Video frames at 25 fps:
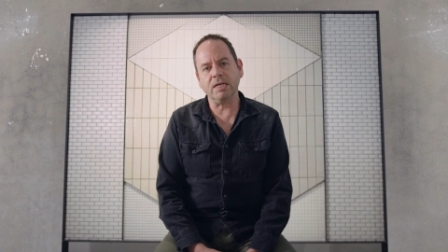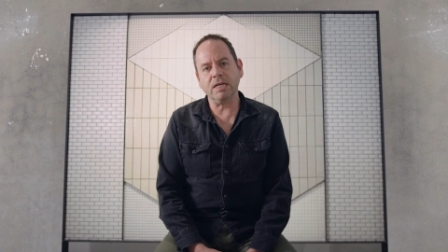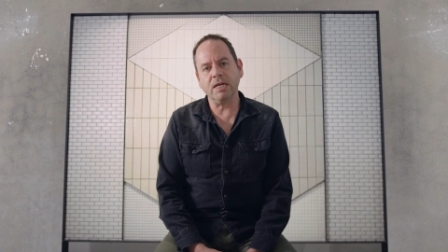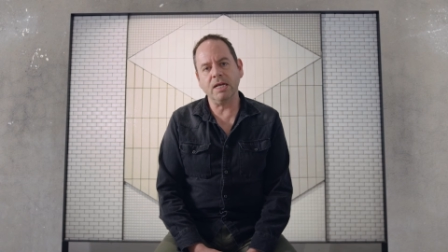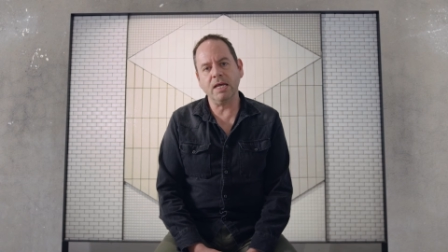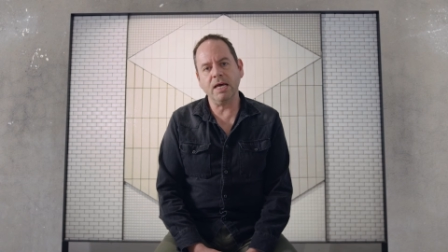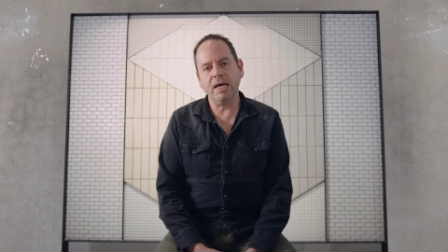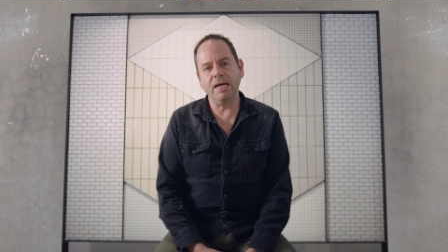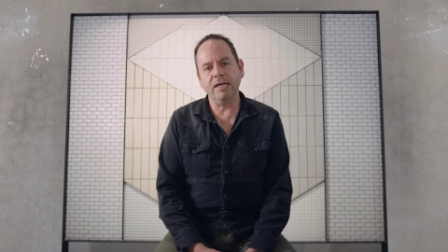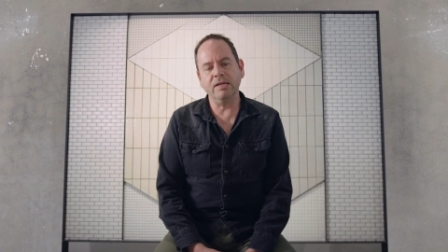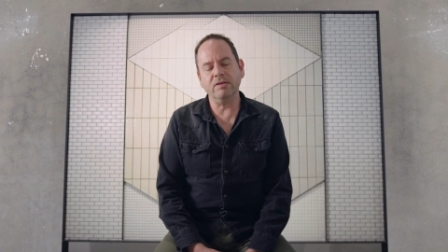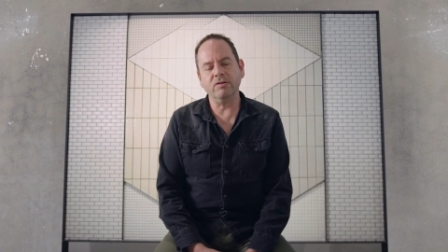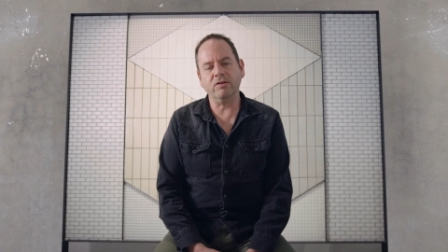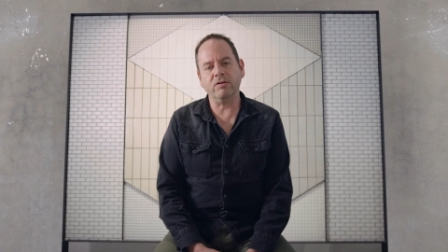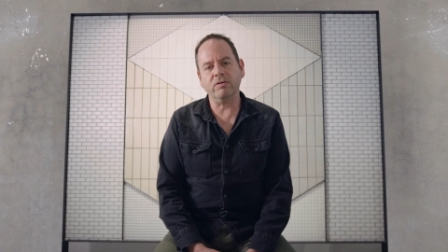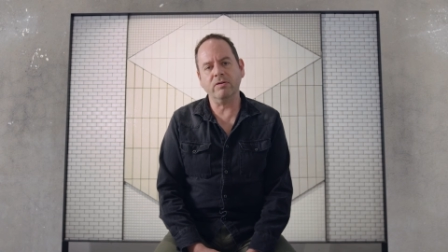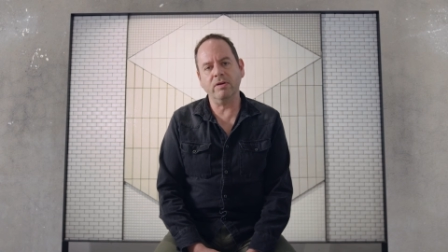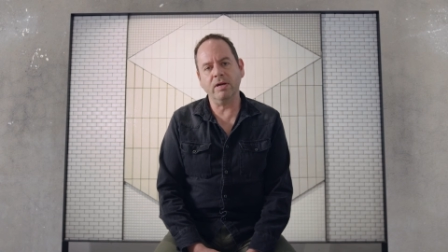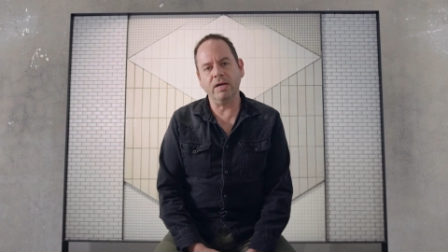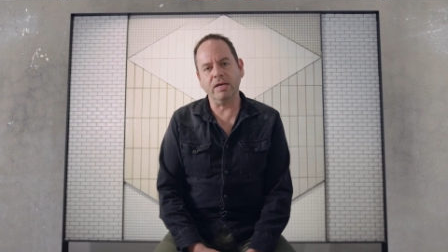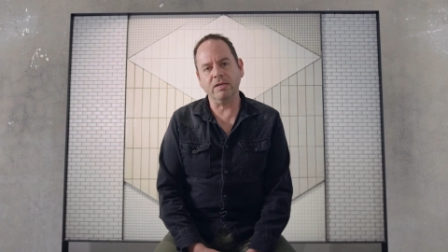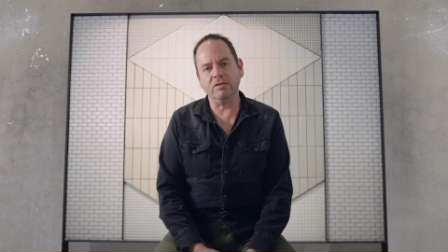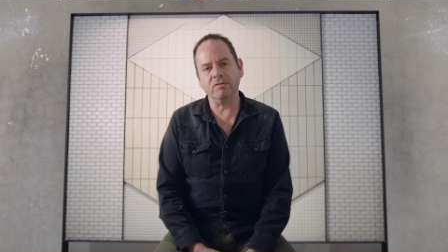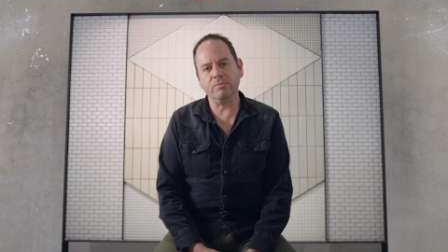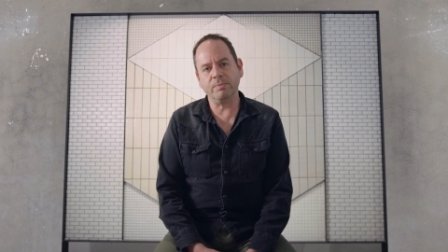clay to
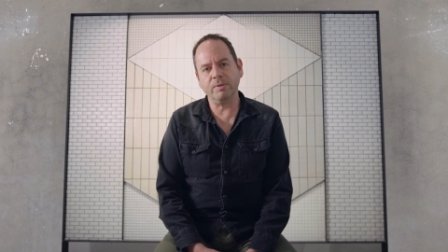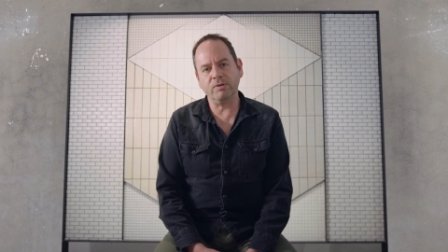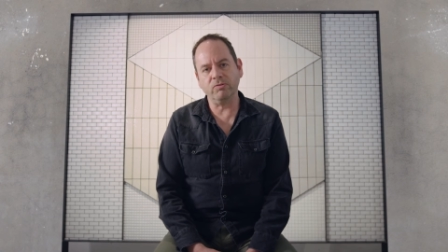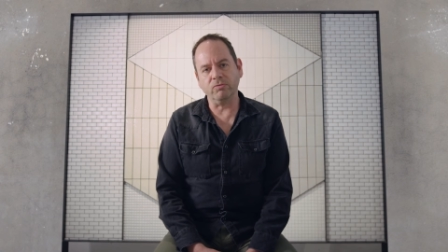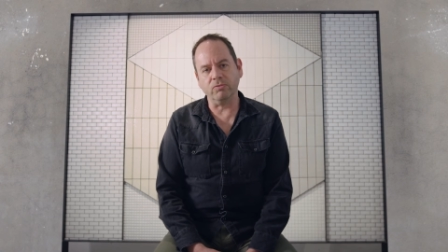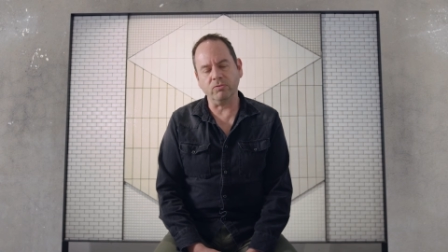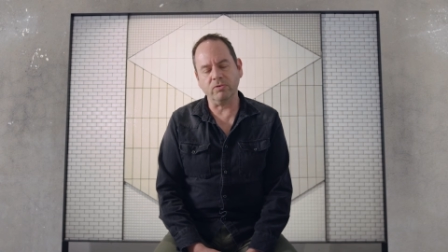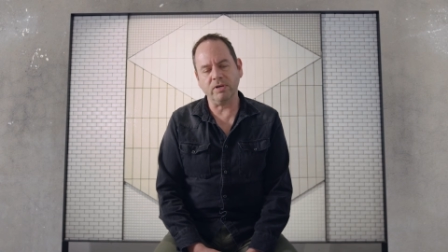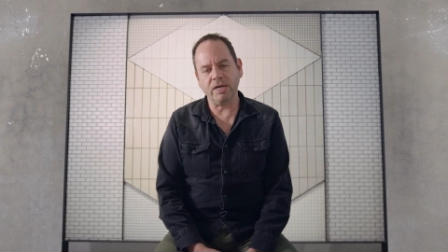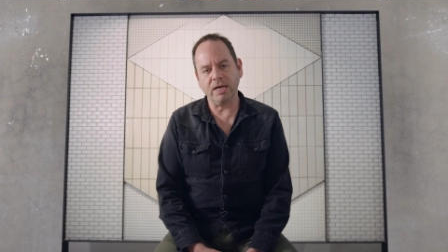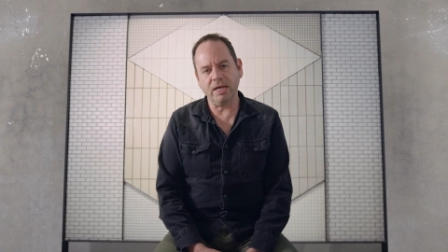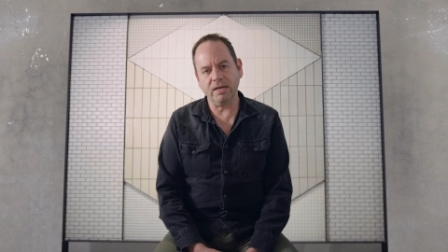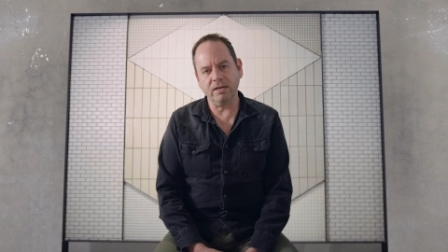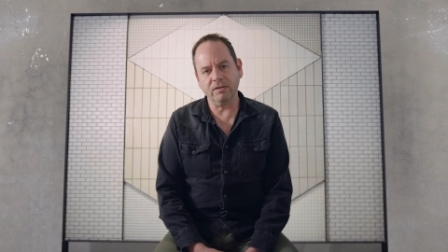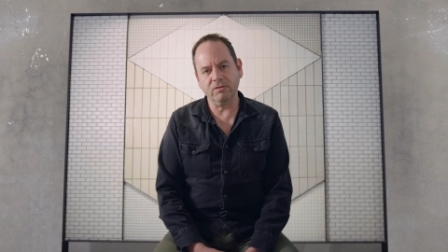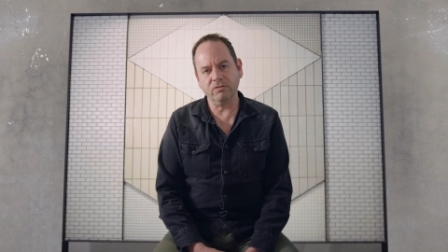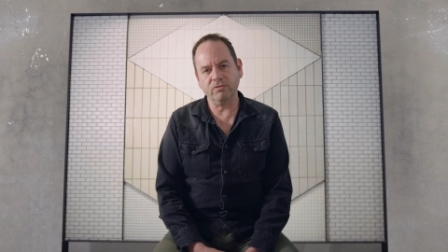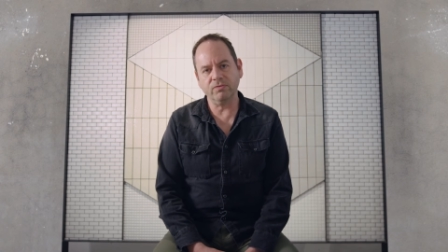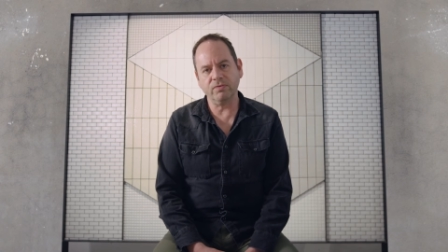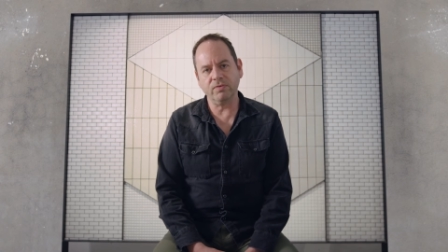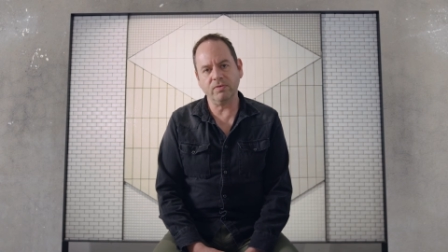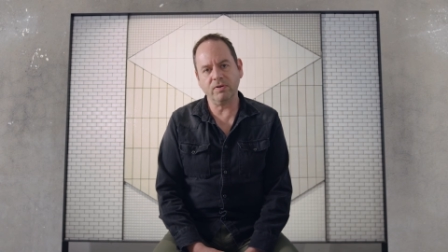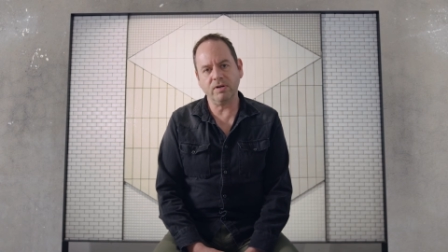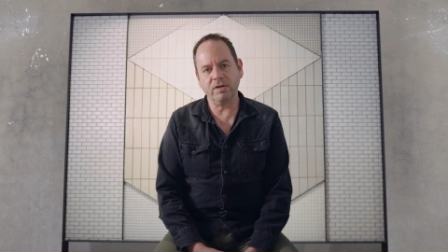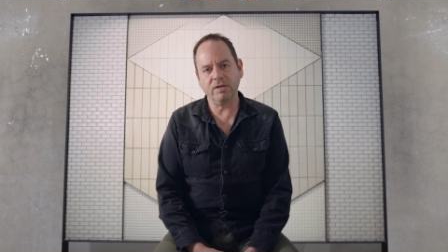create special colours
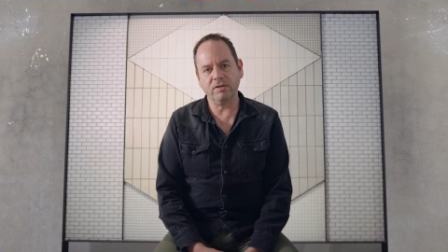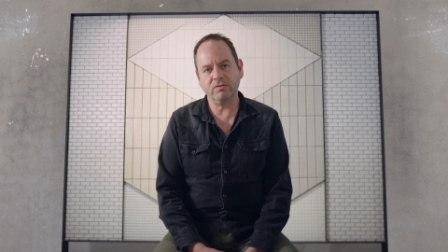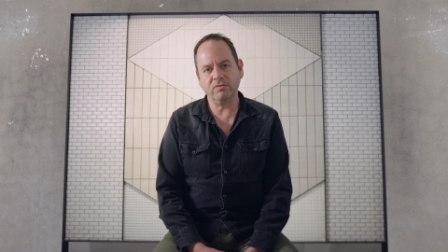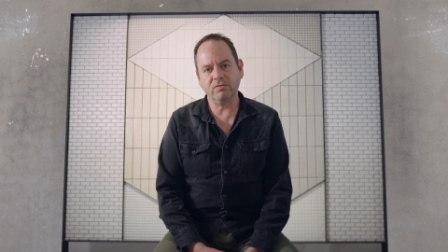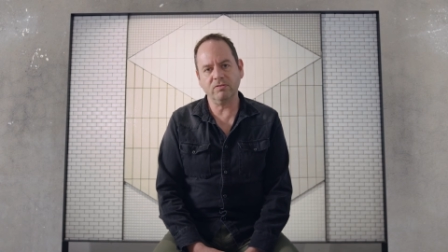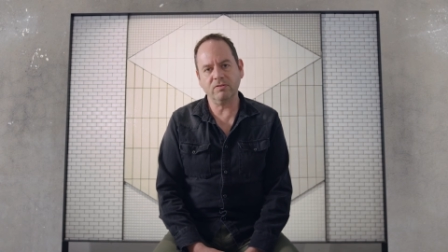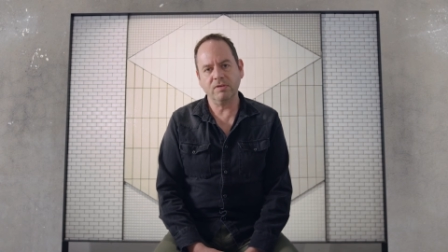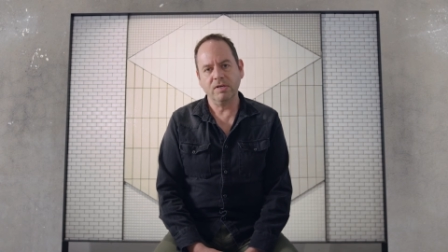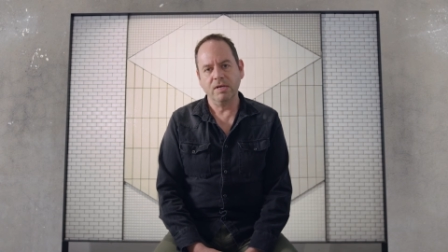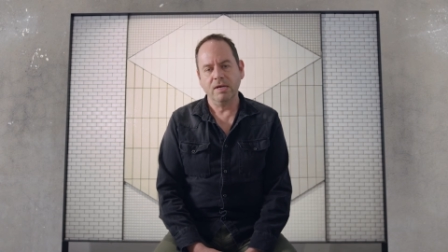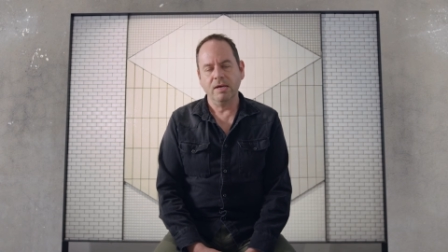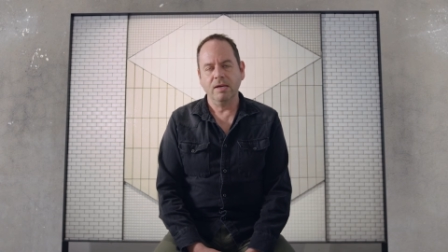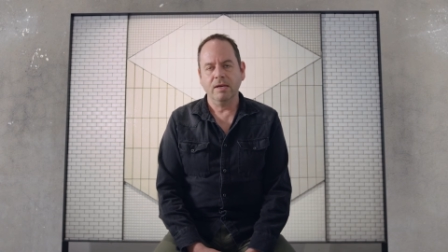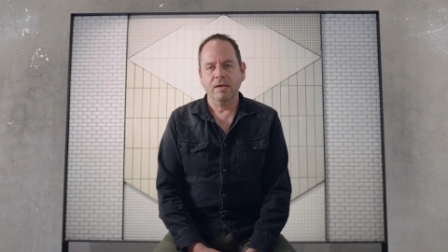for us.